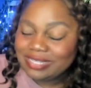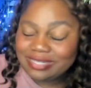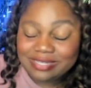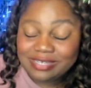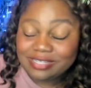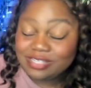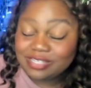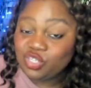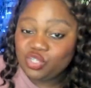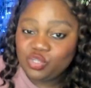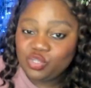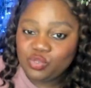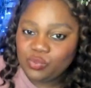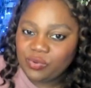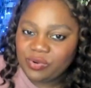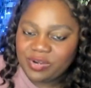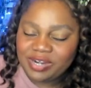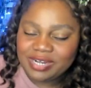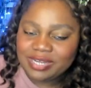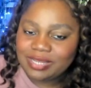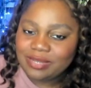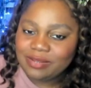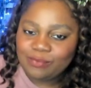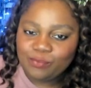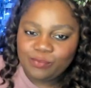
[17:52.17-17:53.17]

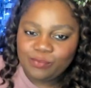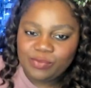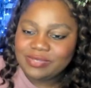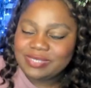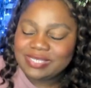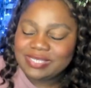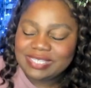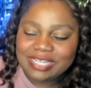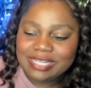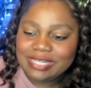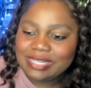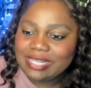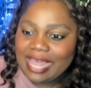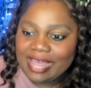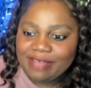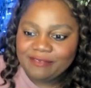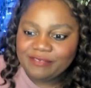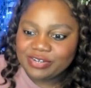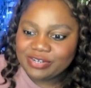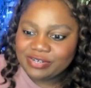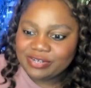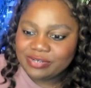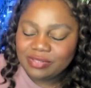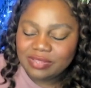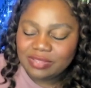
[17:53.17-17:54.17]
store, Wilson
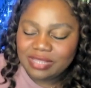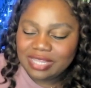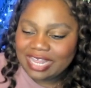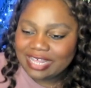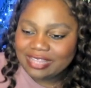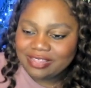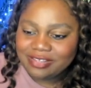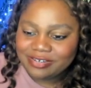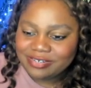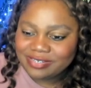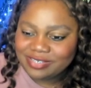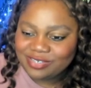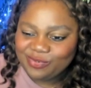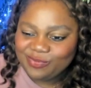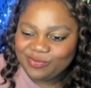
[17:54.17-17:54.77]
Leathers or